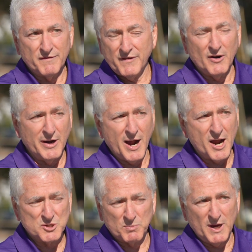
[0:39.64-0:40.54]
a very
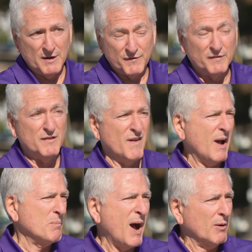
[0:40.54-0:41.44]
high speed,
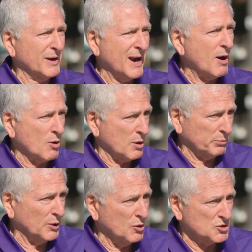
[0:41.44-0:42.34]
55 mile an hour
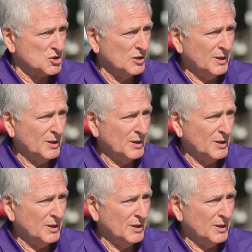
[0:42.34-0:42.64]
approach.